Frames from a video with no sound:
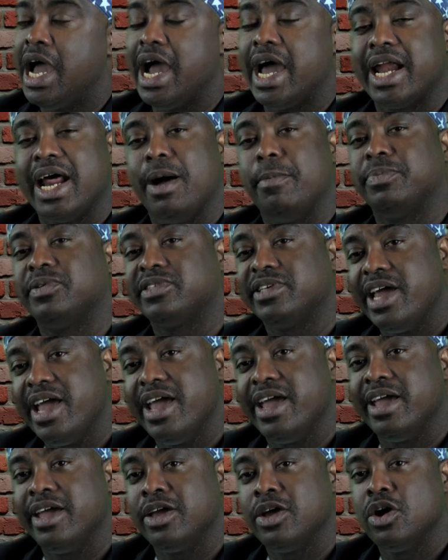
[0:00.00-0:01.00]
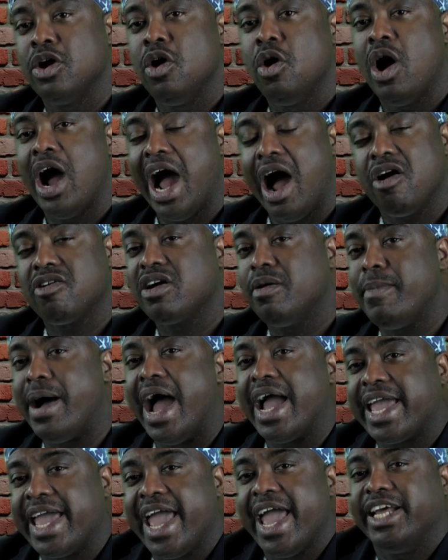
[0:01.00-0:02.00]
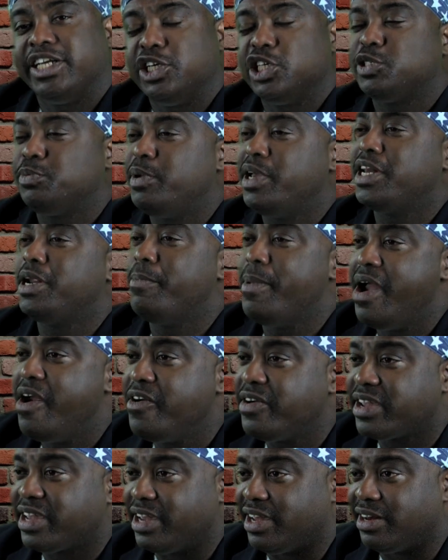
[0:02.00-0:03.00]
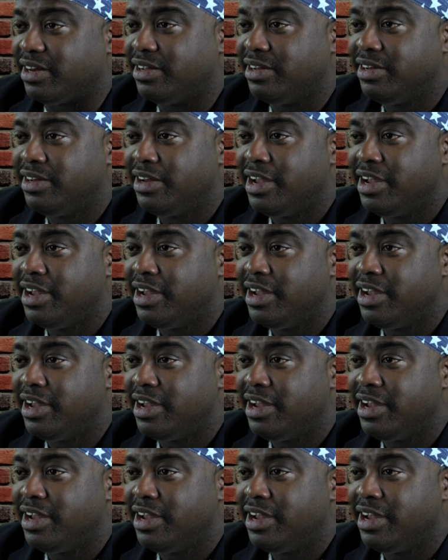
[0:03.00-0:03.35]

And I'm saying, how come I can't just be an American?